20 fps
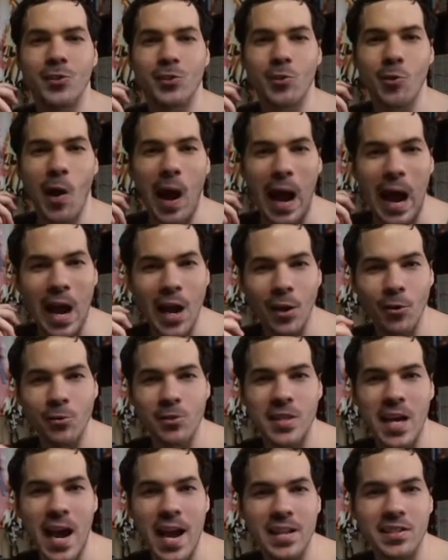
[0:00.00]
to
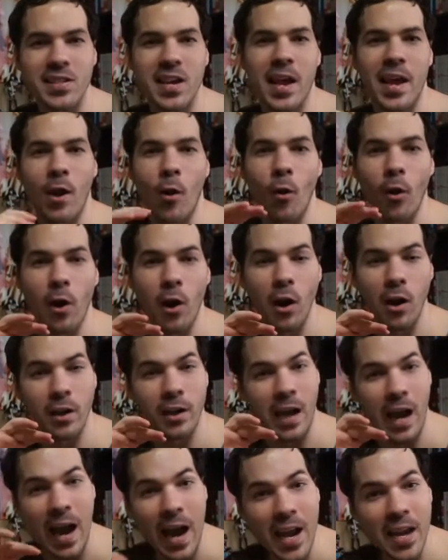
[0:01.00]
Hakodate or
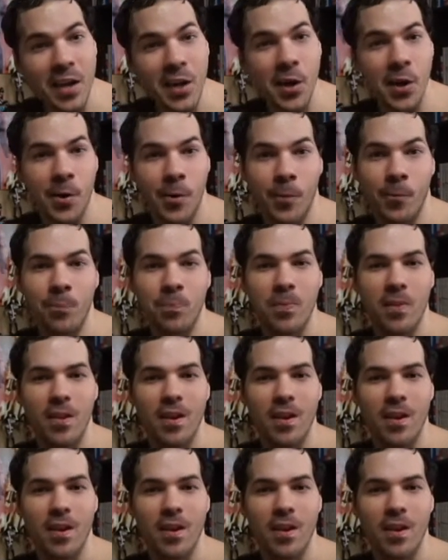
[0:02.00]
Hokkaido?